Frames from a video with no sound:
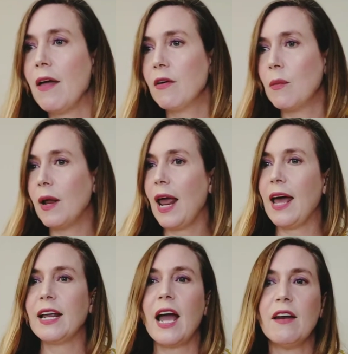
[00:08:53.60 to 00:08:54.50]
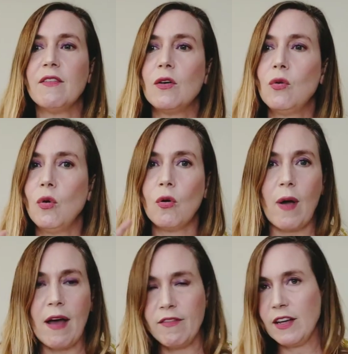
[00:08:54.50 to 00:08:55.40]
other one had kind of a cool
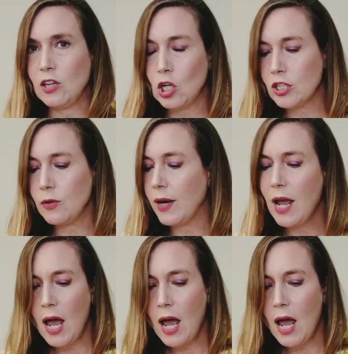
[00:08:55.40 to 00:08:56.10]
graphic look to it.